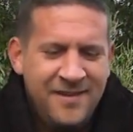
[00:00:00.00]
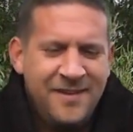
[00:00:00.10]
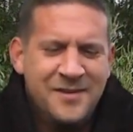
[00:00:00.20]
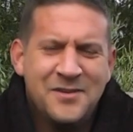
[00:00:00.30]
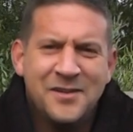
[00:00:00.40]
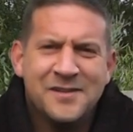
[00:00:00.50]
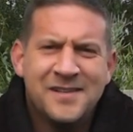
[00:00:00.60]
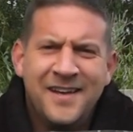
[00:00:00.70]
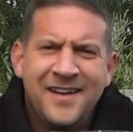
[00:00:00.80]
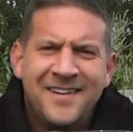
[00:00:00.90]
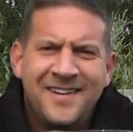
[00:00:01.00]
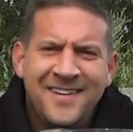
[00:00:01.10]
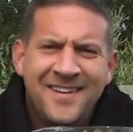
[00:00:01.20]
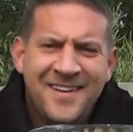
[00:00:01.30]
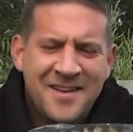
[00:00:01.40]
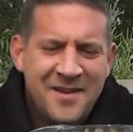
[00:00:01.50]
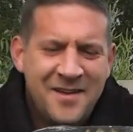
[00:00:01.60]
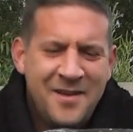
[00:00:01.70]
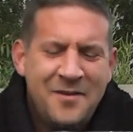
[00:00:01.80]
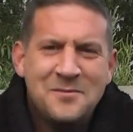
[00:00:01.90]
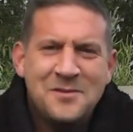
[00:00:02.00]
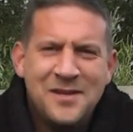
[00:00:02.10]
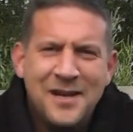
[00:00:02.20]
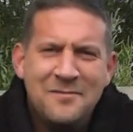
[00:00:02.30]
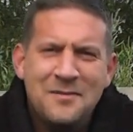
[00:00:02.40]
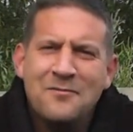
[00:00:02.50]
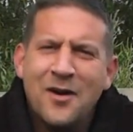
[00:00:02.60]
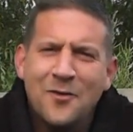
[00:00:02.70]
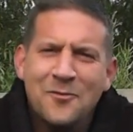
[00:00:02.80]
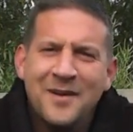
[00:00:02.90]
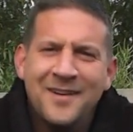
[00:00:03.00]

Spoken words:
And as you can see, I'm still in my robe.